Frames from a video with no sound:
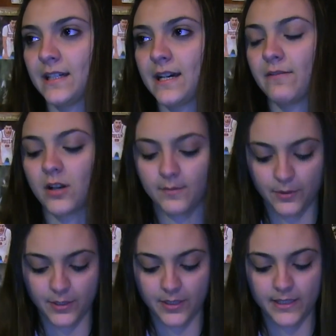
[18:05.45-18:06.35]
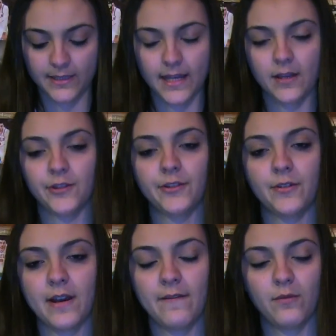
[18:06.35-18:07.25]
have a couple jerseys that I also
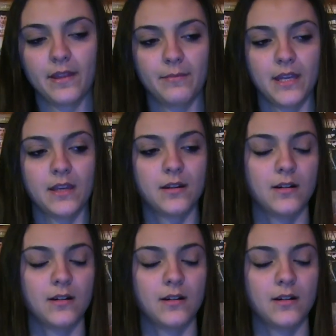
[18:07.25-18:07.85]
don't have with me.